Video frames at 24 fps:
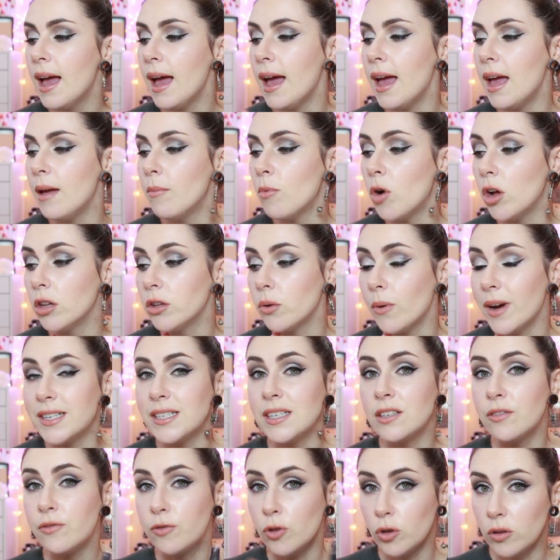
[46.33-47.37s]
um, although I
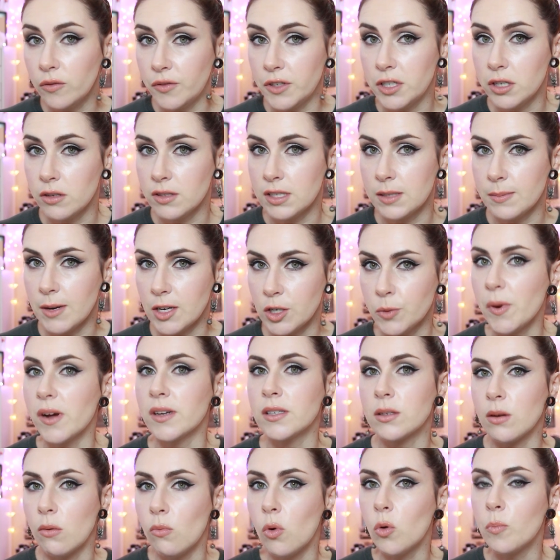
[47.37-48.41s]
did a full video on
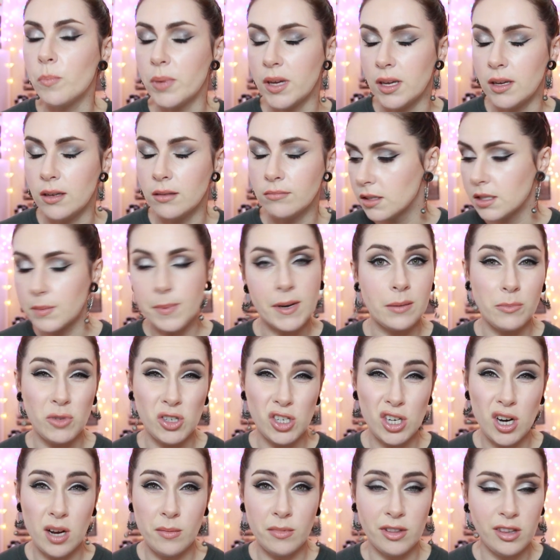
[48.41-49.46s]
Smashbox, so I won't be spending
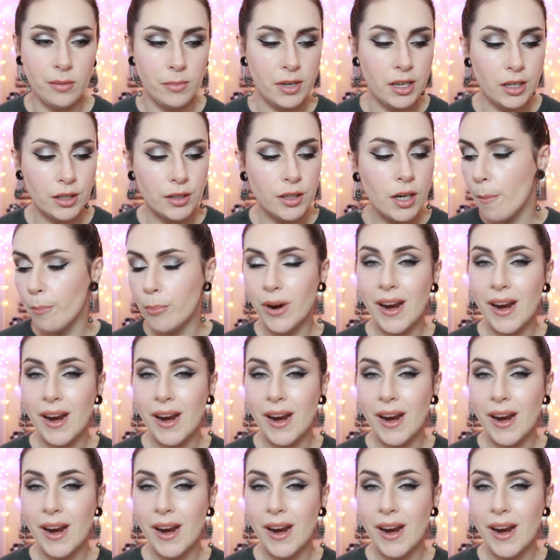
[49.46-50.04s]
much time on them here.